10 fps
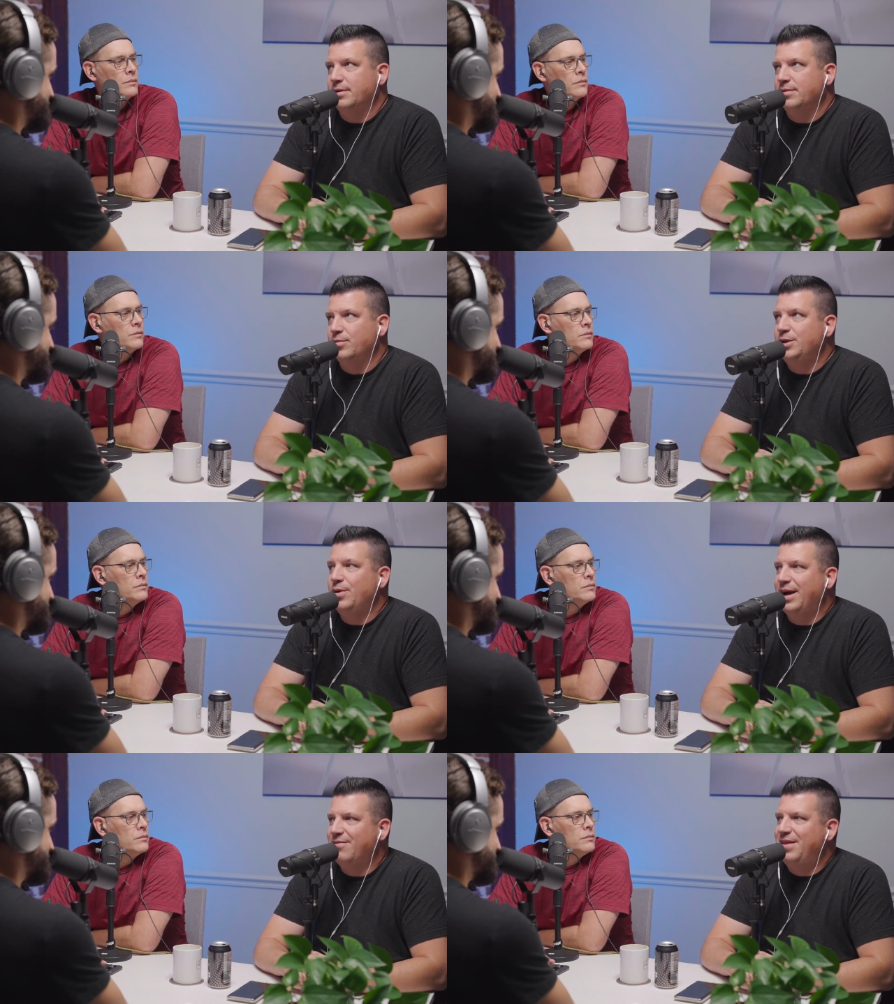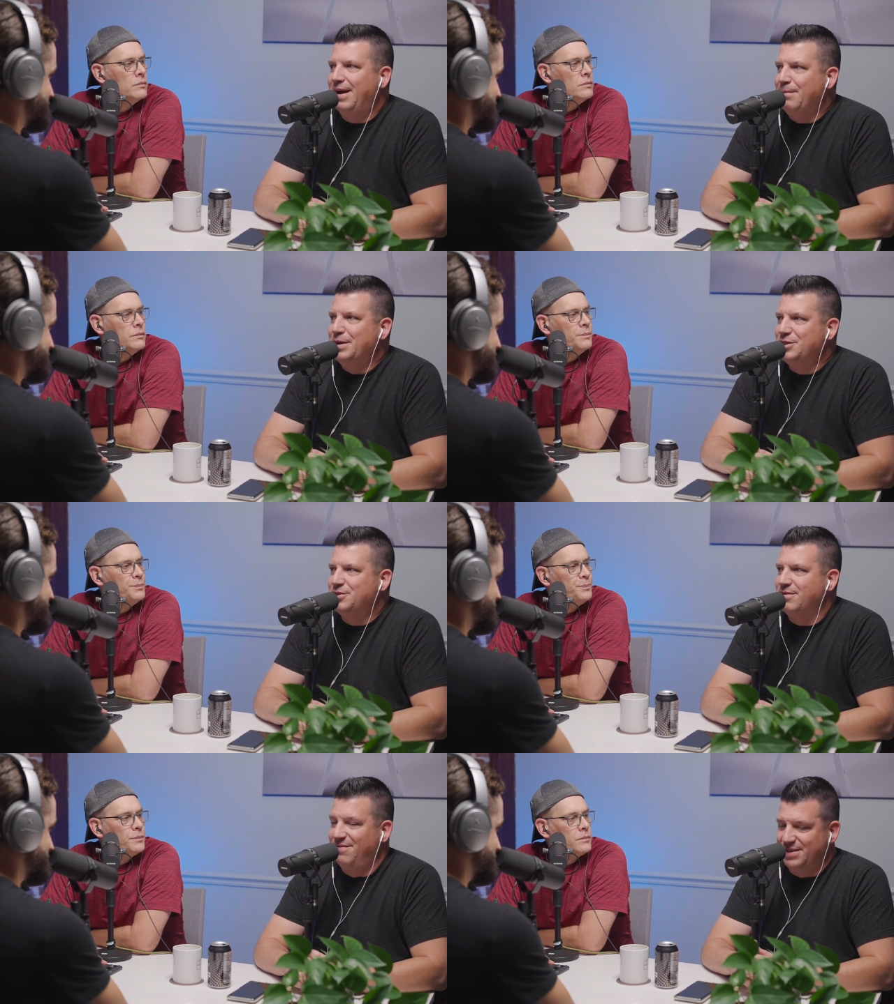Speaker 1: when you have that
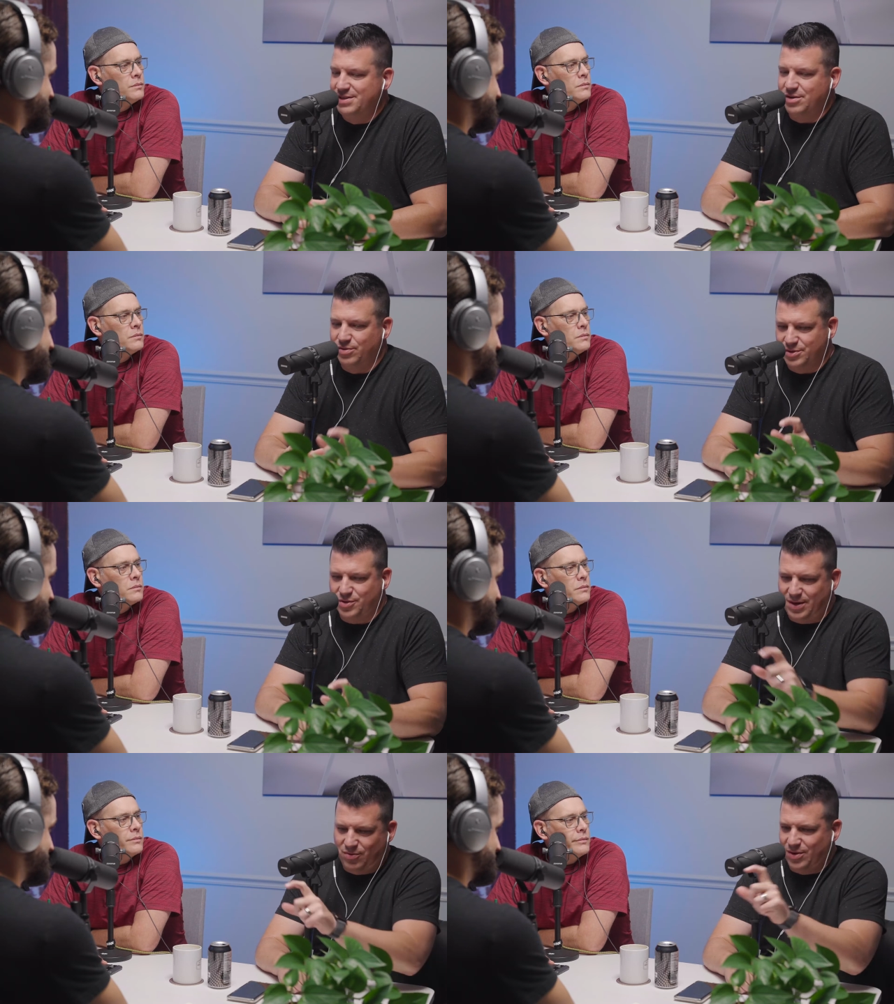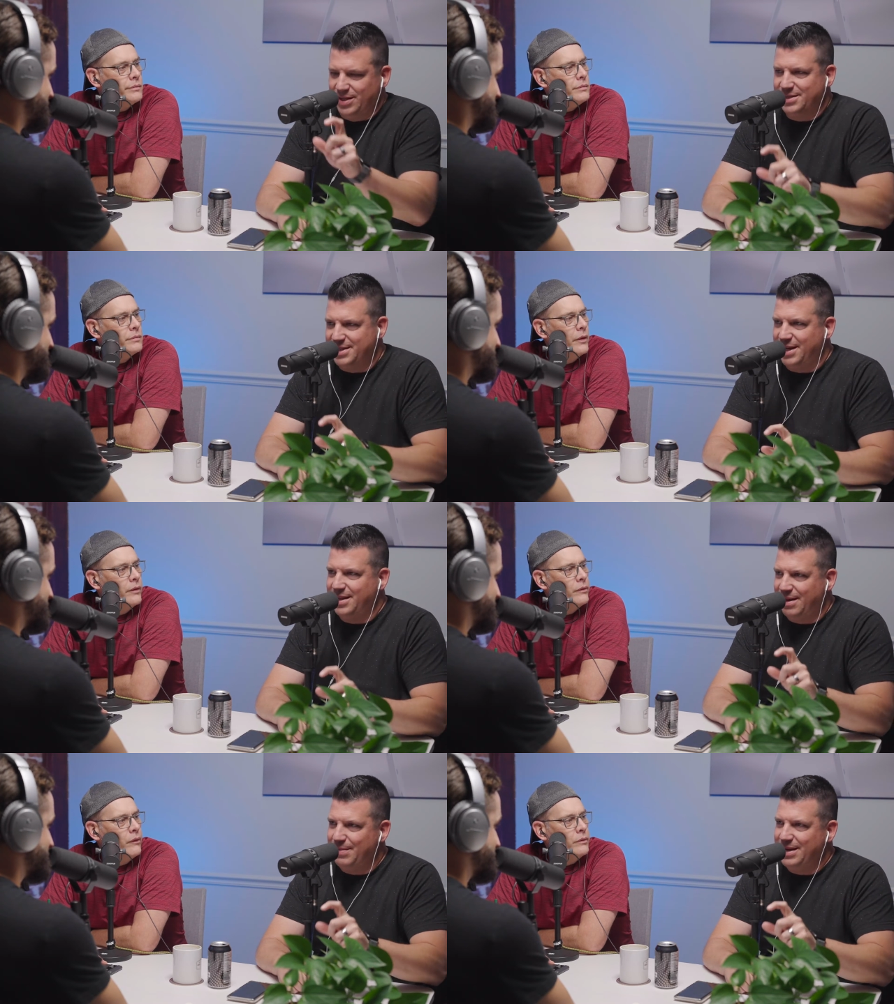much physical screen real estate,
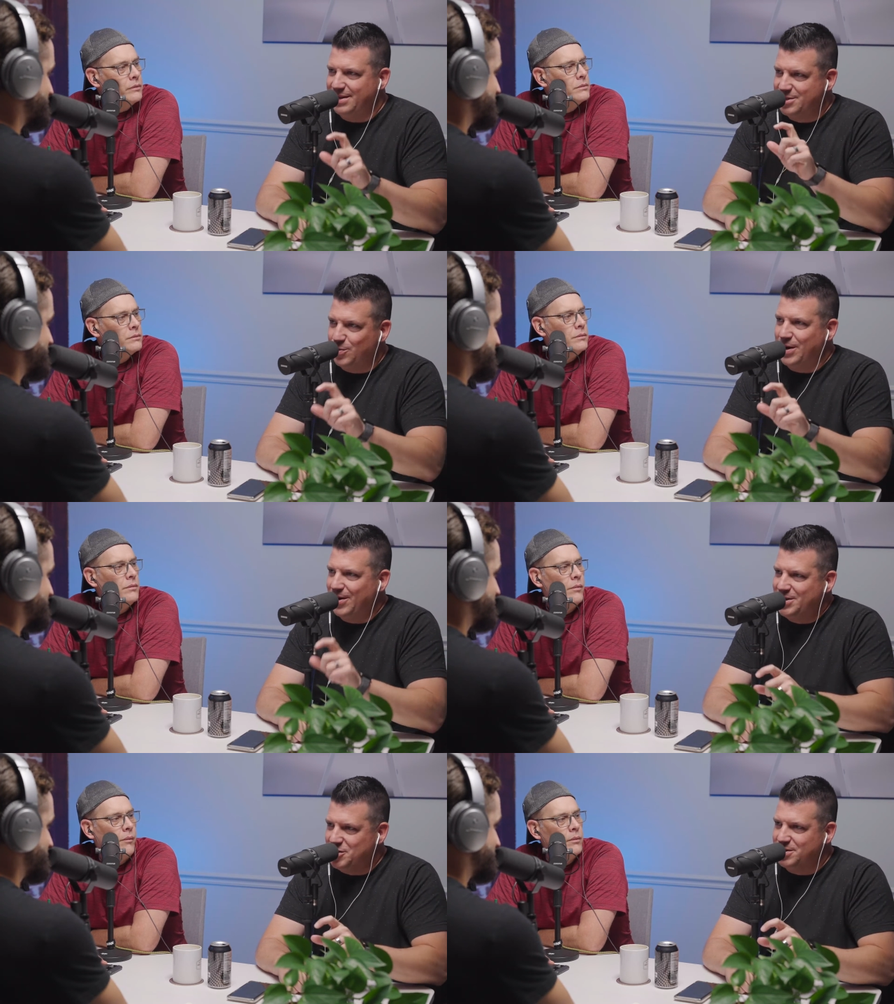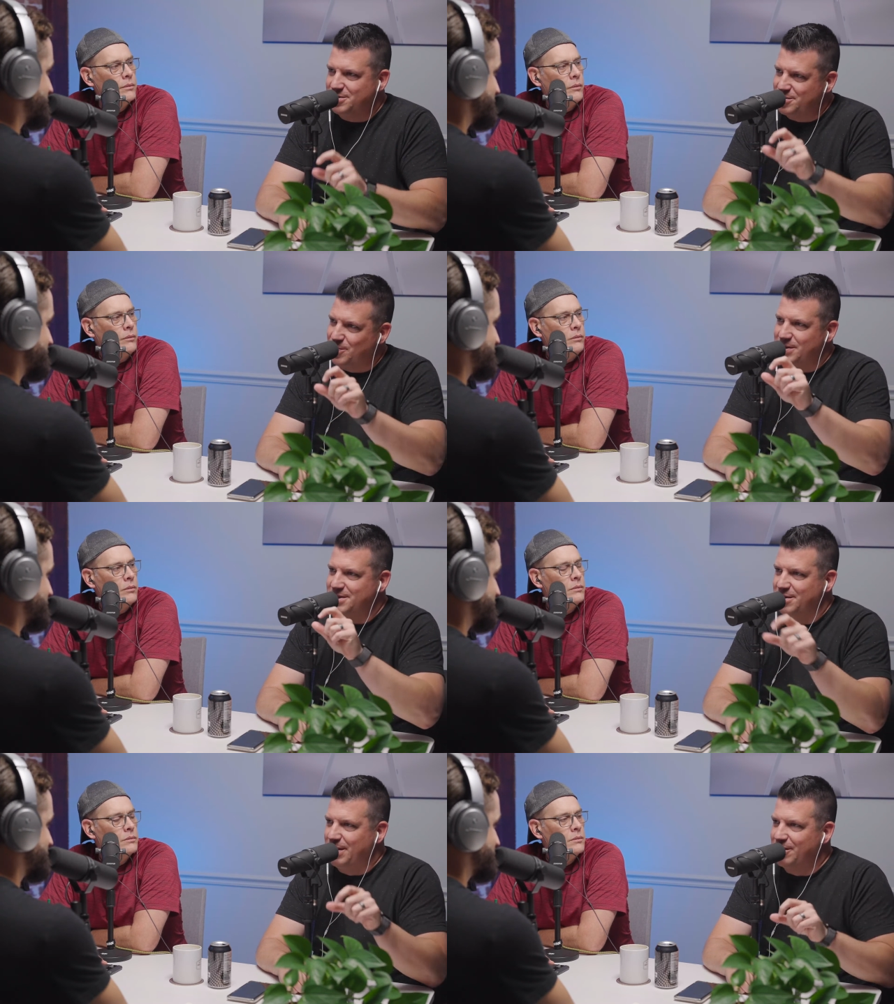that many square inches or square
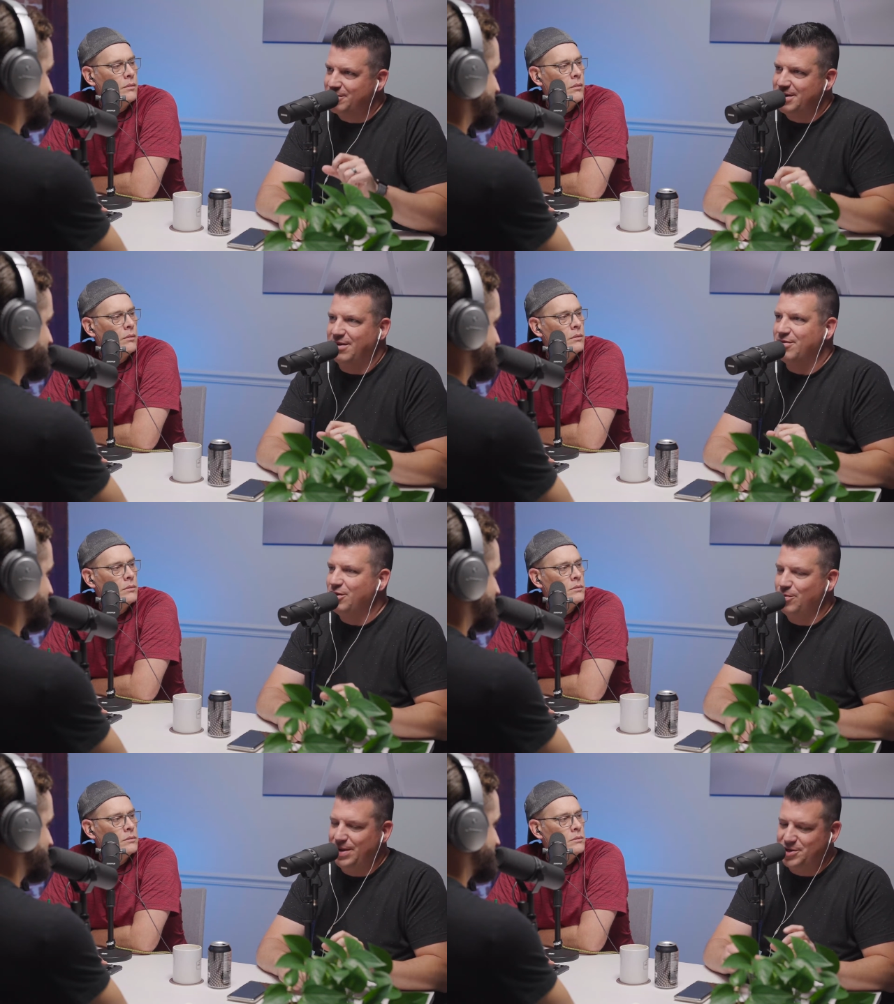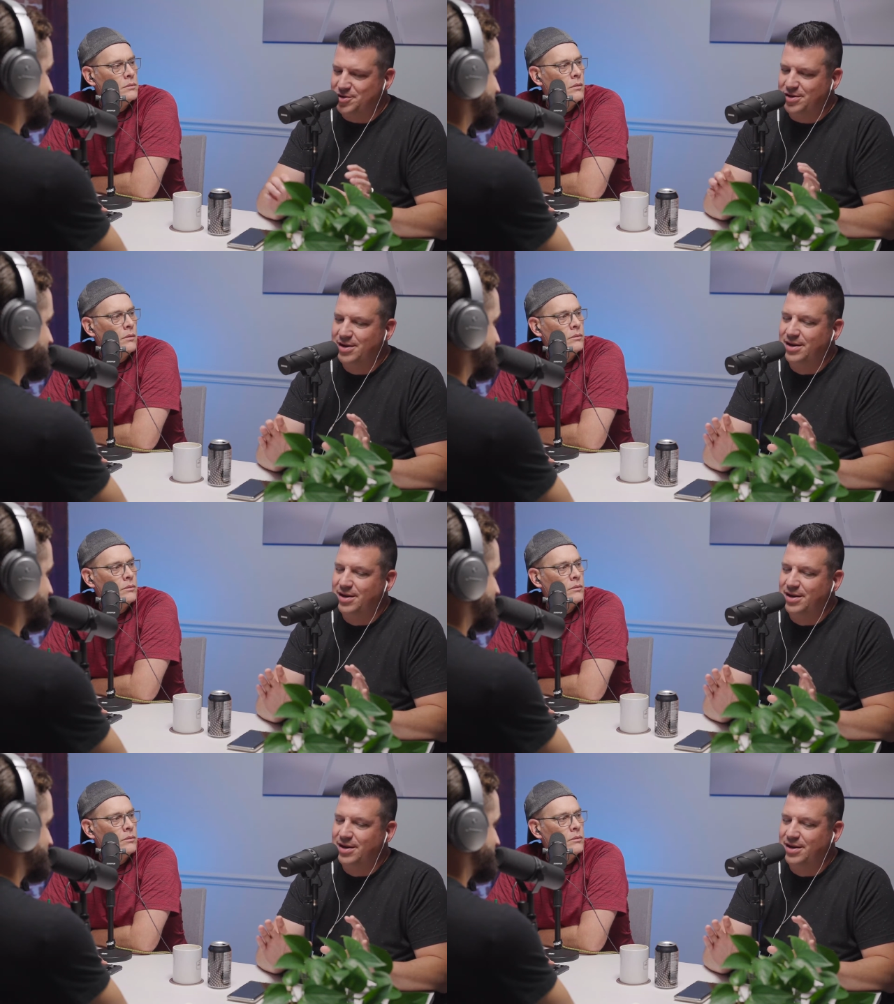centimeters, however you measure,